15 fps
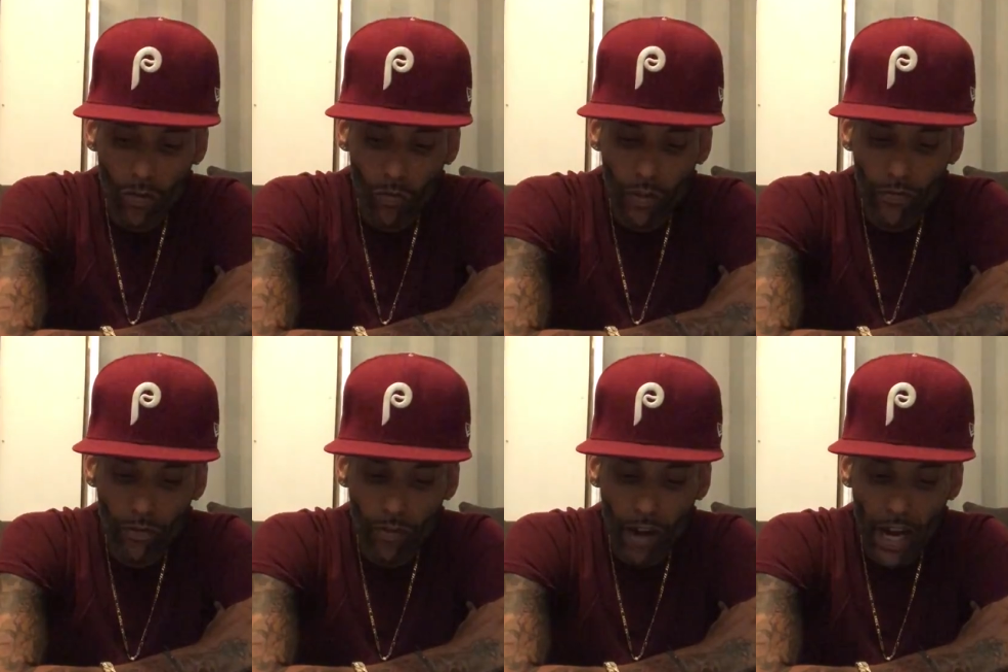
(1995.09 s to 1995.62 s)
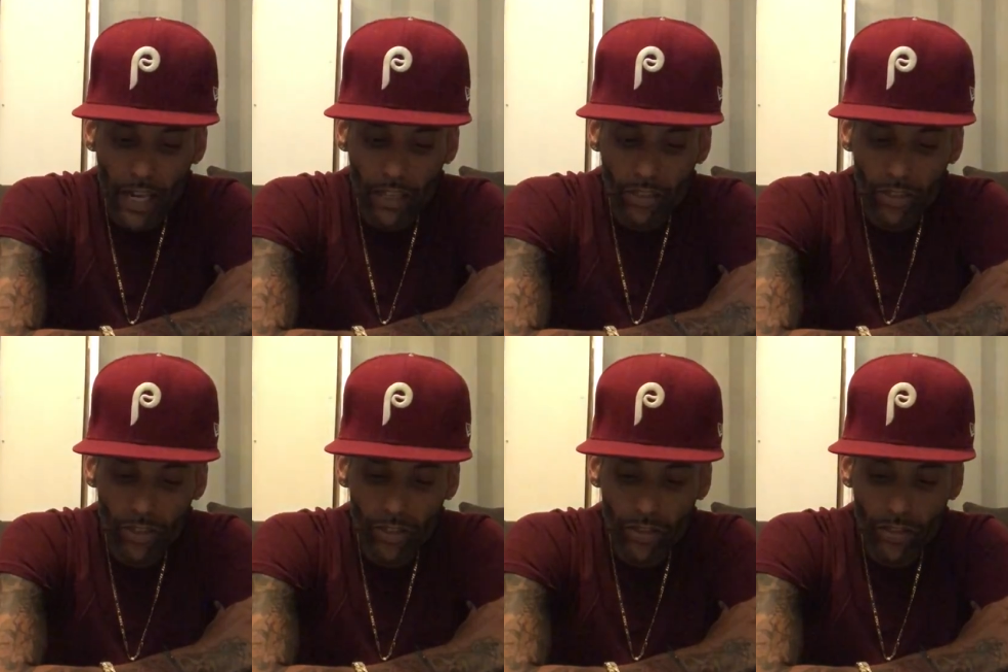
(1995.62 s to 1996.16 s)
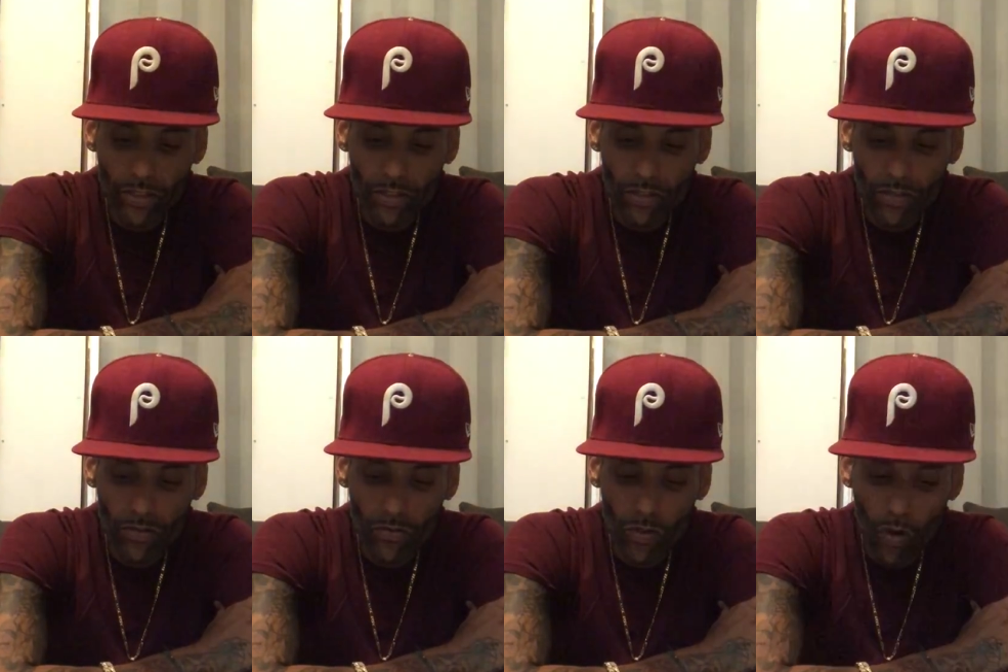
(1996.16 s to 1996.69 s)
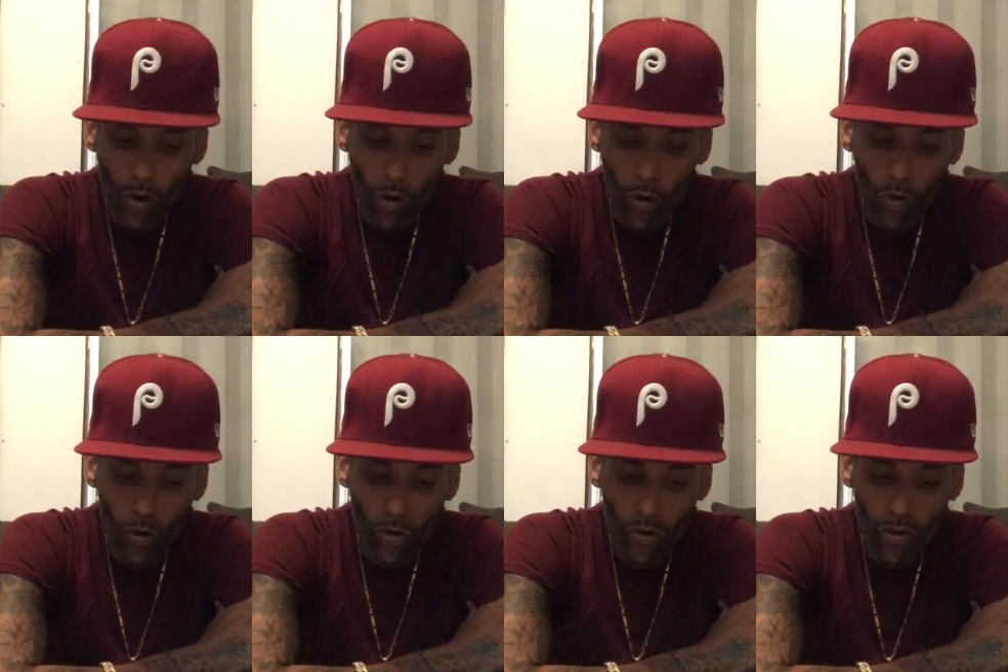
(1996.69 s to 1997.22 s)
with crackers
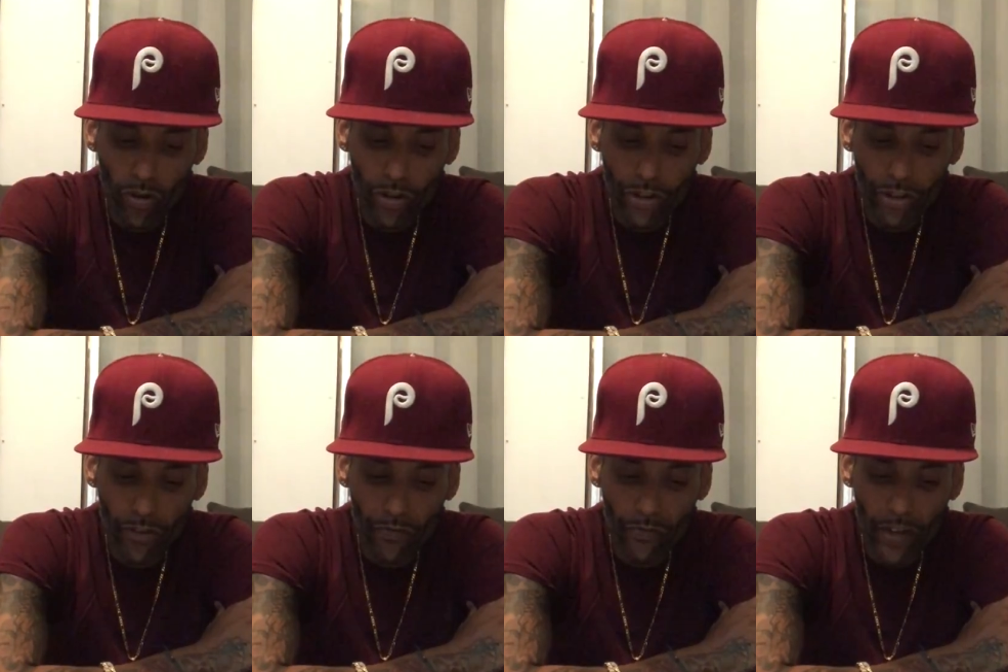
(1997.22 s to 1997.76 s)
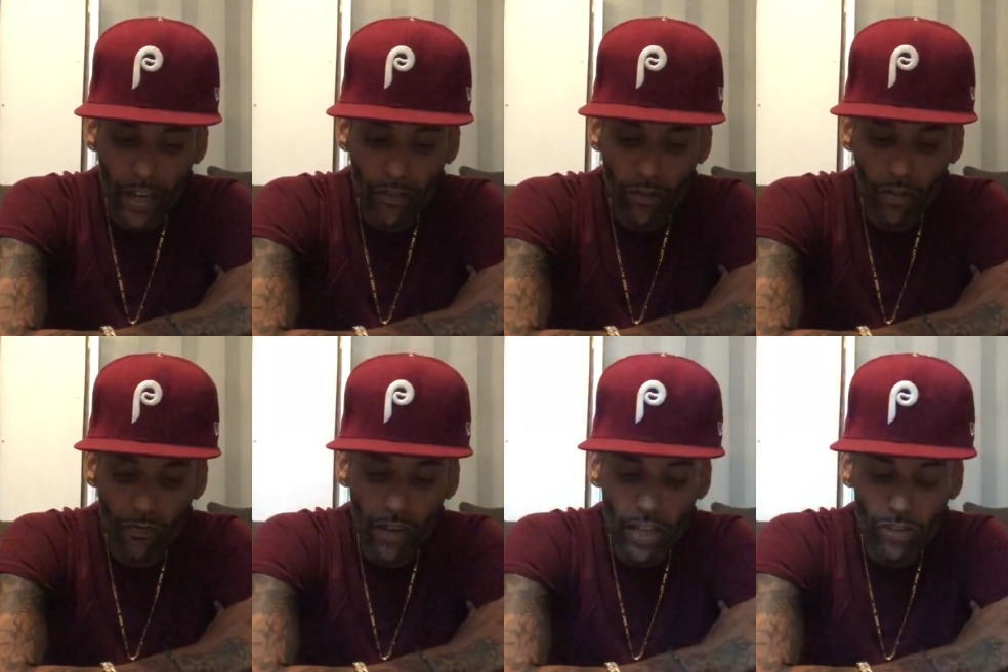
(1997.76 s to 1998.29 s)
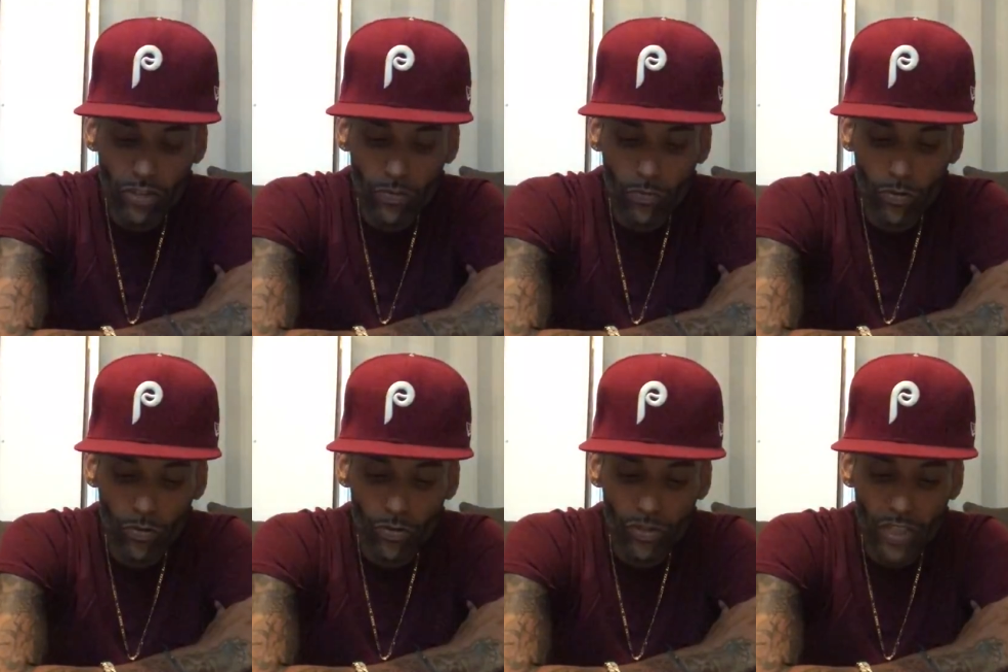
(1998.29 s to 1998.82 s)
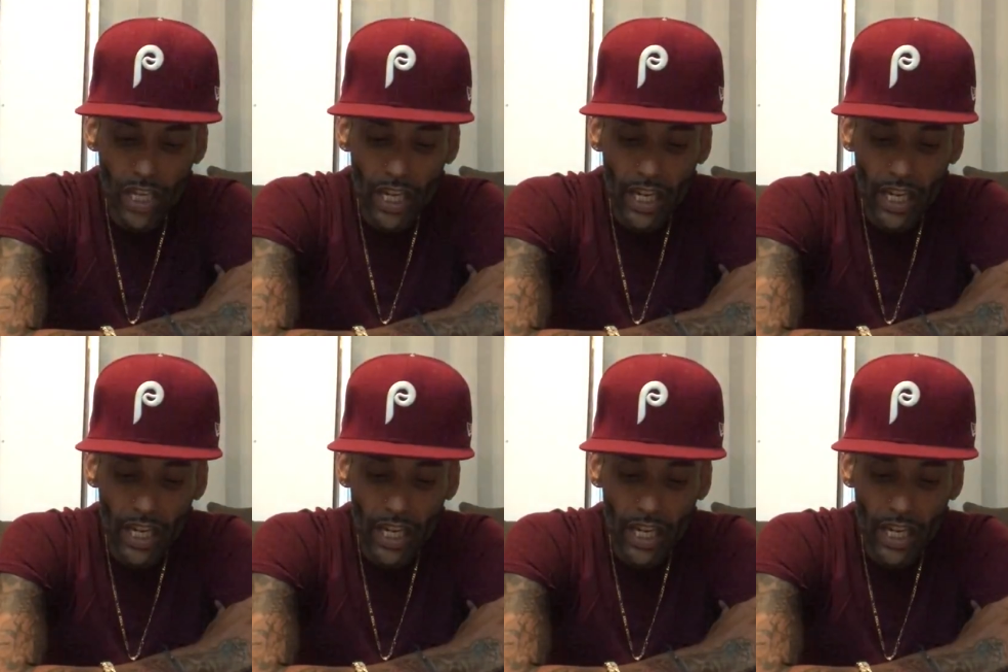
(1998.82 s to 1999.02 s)
or your favorite vegetables.